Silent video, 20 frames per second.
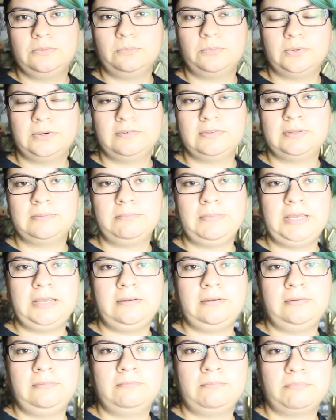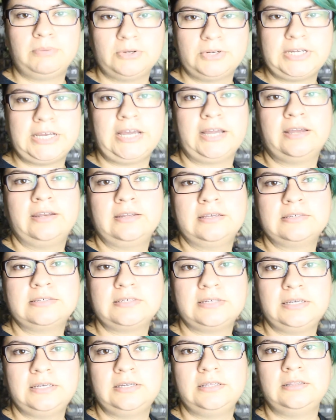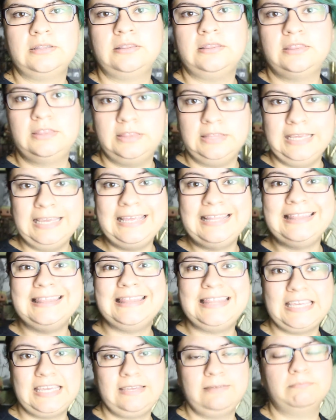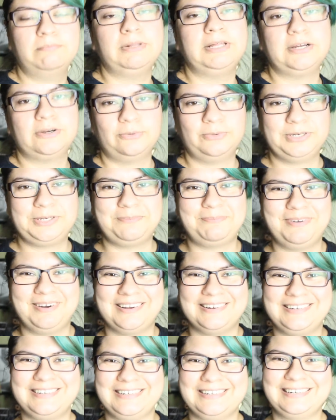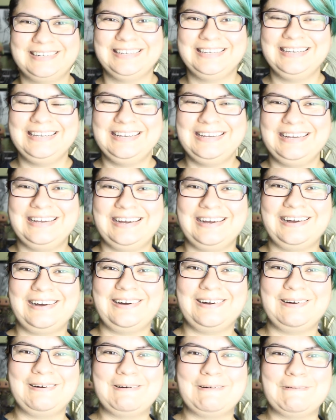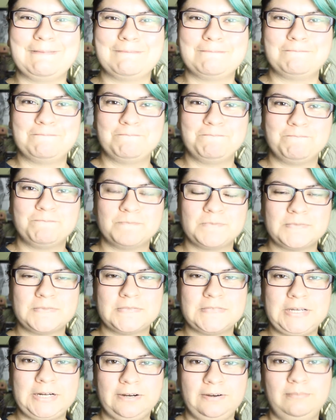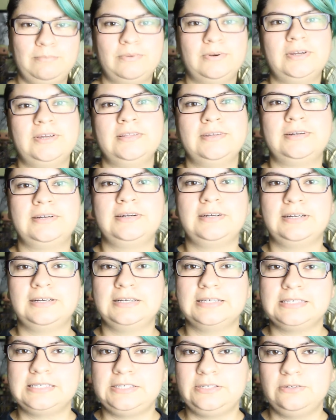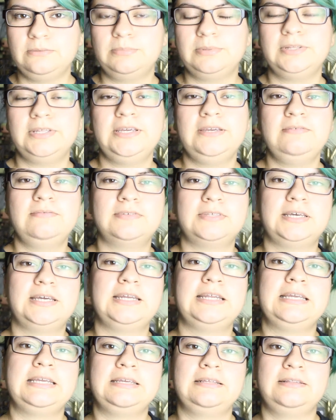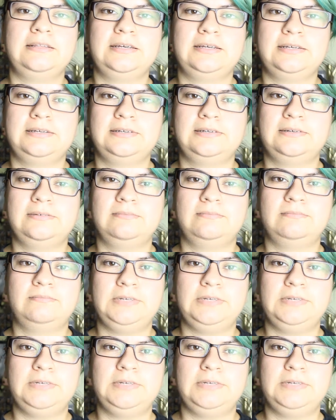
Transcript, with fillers: one of the main protagonists in in the Blair Witch Project, um, her brother uh, still believes that the